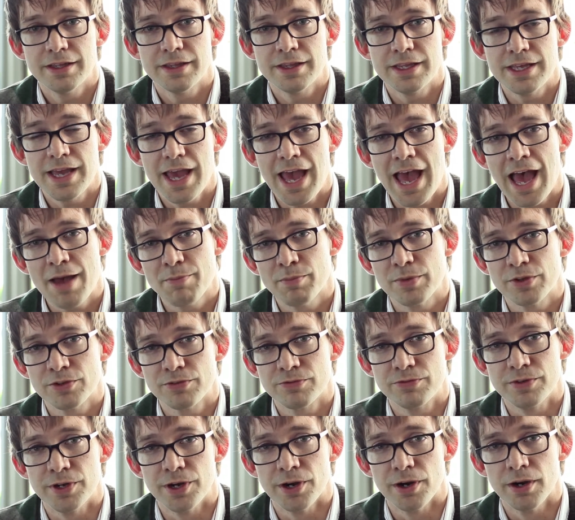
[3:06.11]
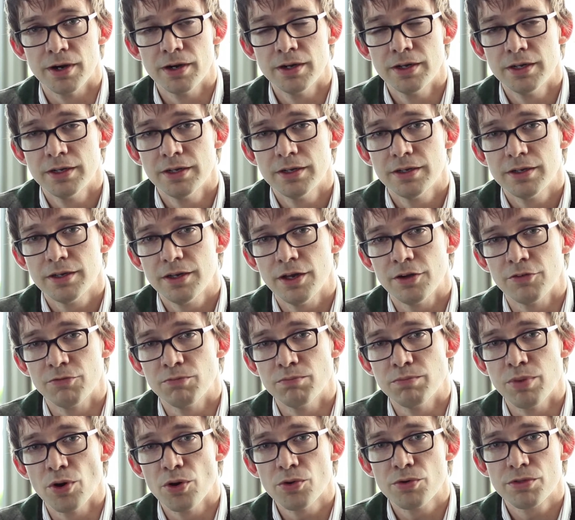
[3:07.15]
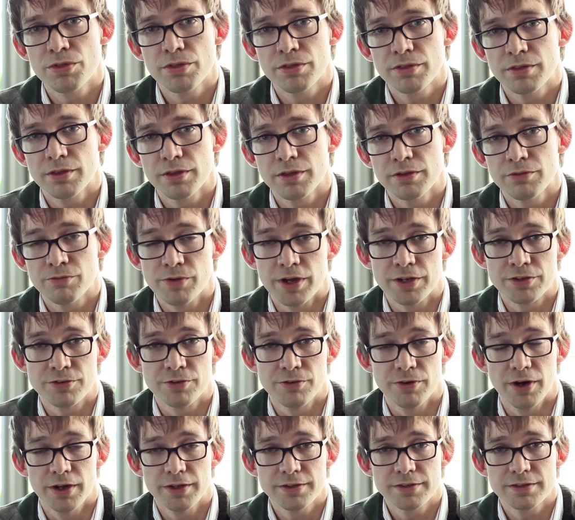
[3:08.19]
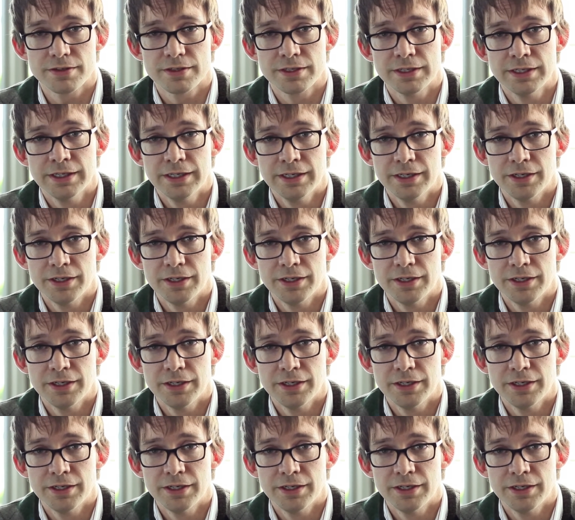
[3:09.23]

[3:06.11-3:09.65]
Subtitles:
the atmosphere of both restaurants.